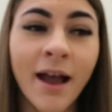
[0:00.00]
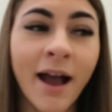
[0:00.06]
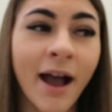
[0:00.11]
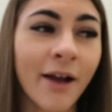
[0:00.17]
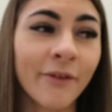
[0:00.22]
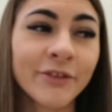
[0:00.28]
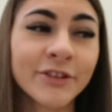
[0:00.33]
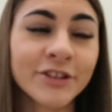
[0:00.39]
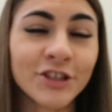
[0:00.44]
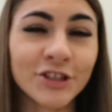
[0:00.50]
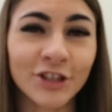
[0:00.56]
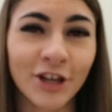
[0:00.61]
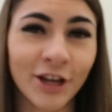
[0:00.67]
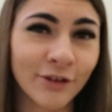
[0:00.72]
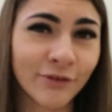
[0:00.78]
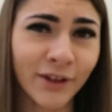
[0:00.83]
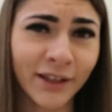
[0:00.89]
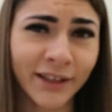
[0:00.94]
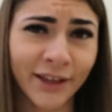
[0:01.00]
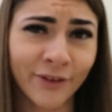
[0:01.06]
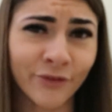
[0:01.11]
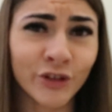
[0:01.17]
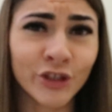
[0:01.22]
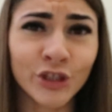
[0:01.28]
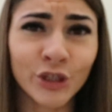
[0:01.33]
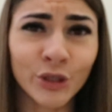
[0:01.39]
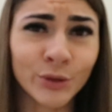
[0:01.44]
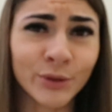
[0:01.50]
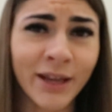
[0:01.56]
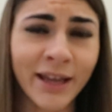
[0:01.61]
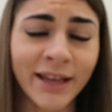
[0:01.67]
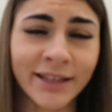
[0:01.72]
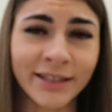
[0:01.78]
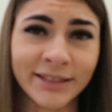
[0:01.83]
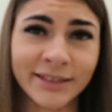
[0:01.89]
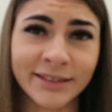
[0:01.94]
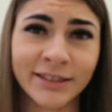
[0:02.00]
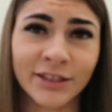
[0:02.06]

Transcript: having to shave like every two days